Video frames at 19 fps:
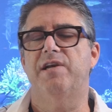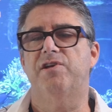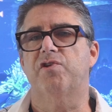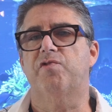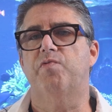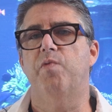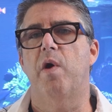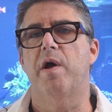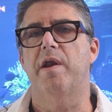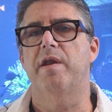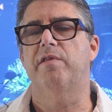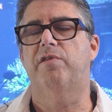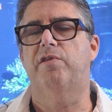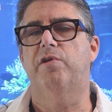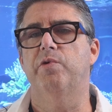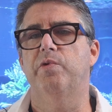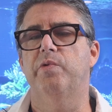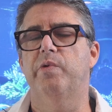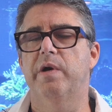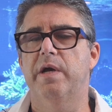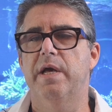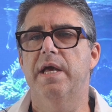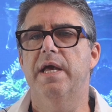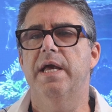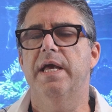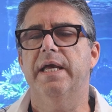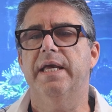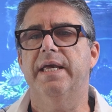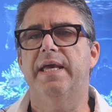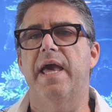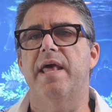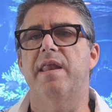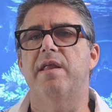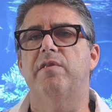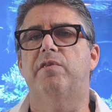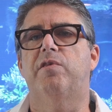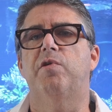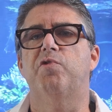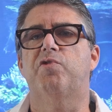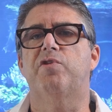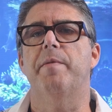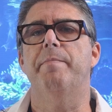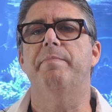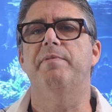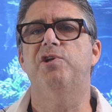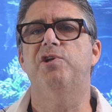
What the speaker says: just wanted to get into some